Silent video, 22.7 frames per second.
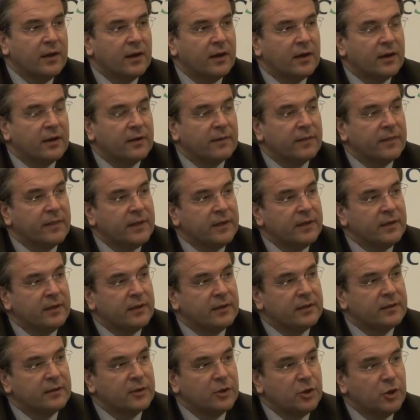Uh, the,
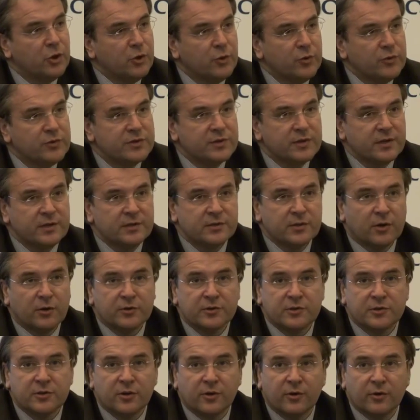the news is
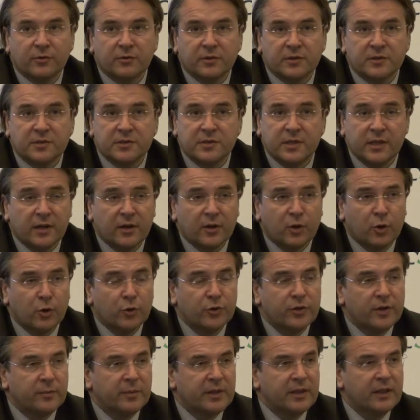also still
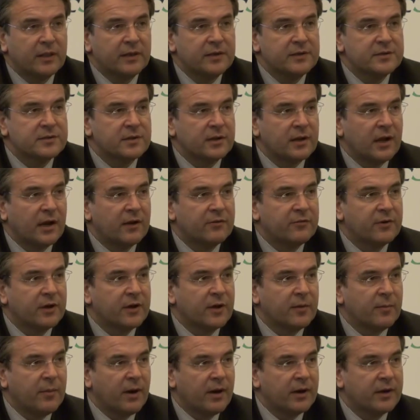good in Middle East and
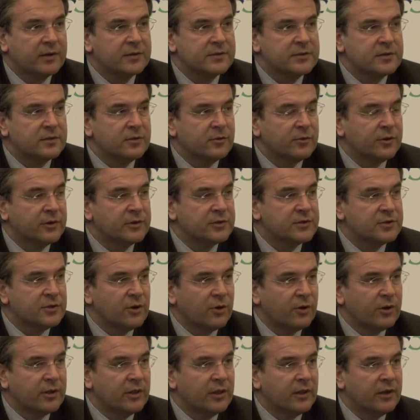Africa. Markets are doing
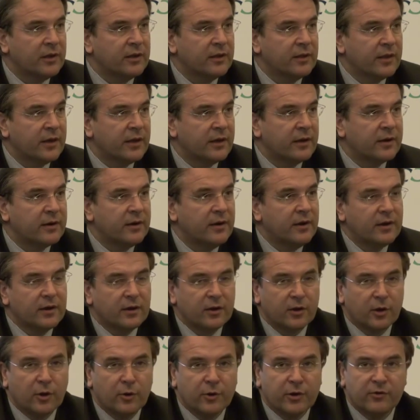solidly there,
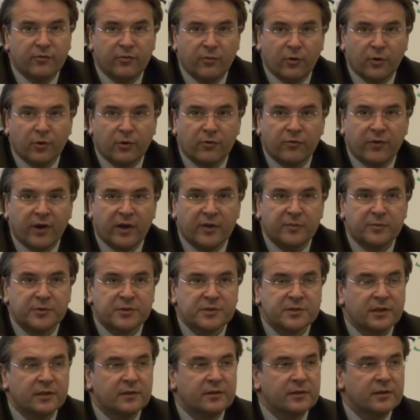growing 4 or
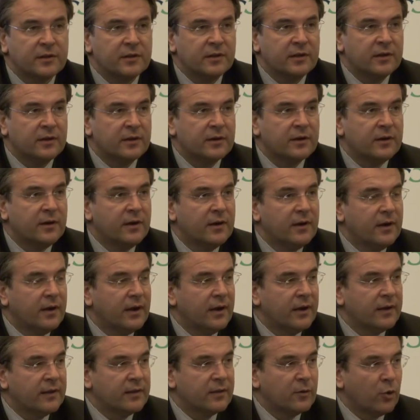5% a year,
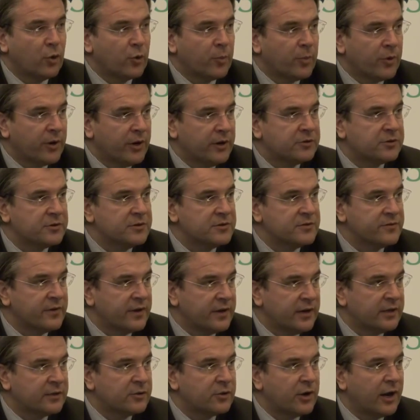and corporations
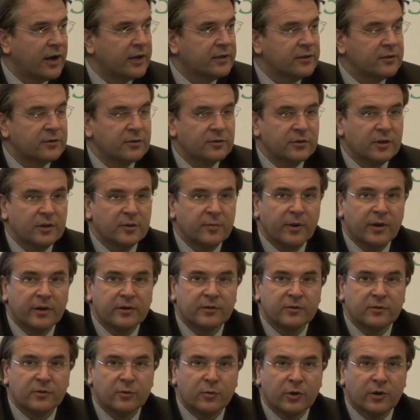very attracted to that
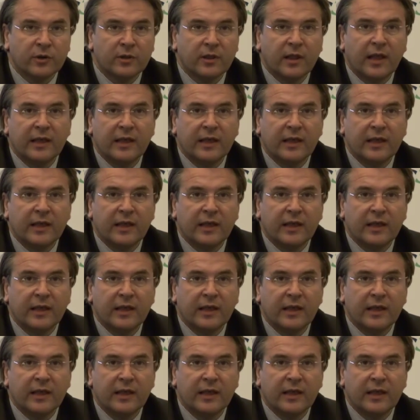part of the world.